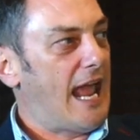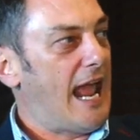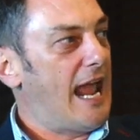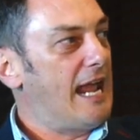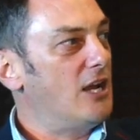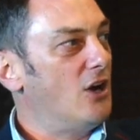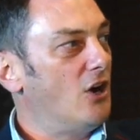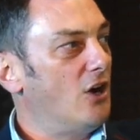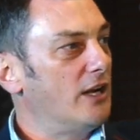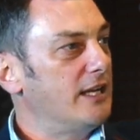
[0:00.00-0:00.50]

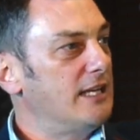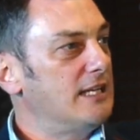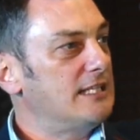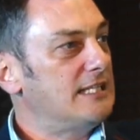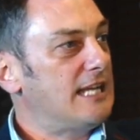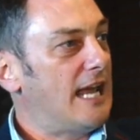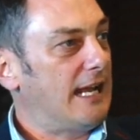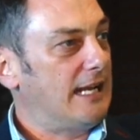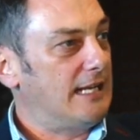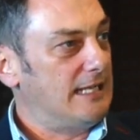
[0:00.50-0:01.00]
AI
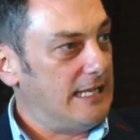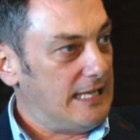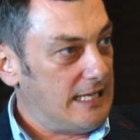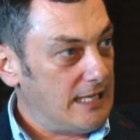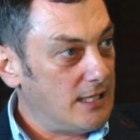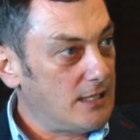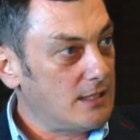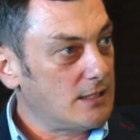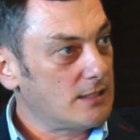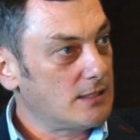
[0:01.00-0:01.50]

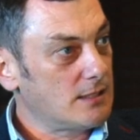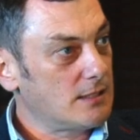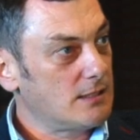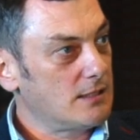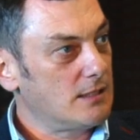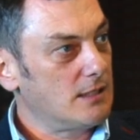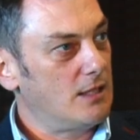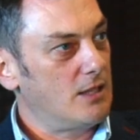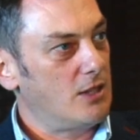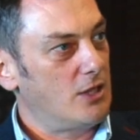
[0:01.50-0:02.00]

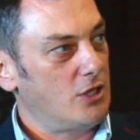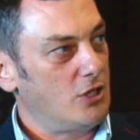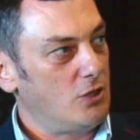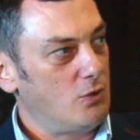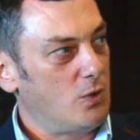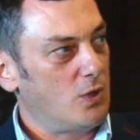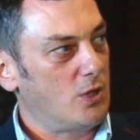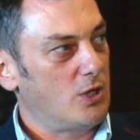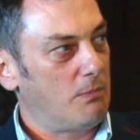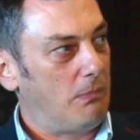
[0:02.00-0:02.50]
techniques that
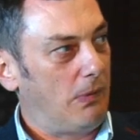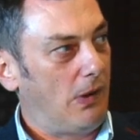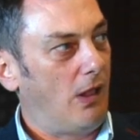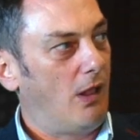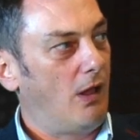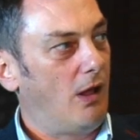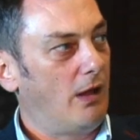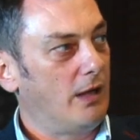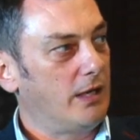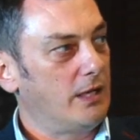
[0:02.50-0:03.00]
you can
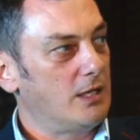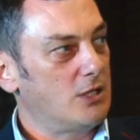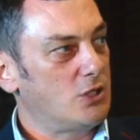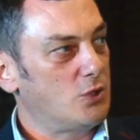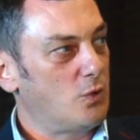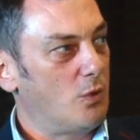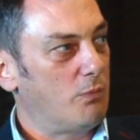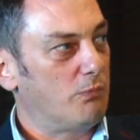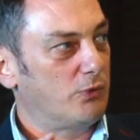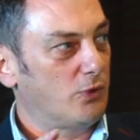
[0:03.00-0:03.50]
apply
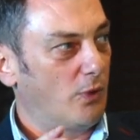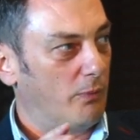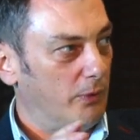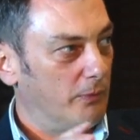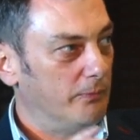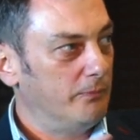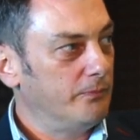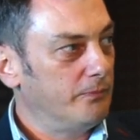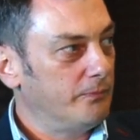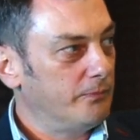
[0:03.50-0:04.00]
to a
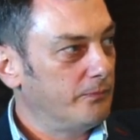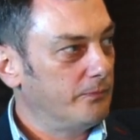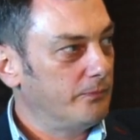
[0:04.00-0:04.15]
problem.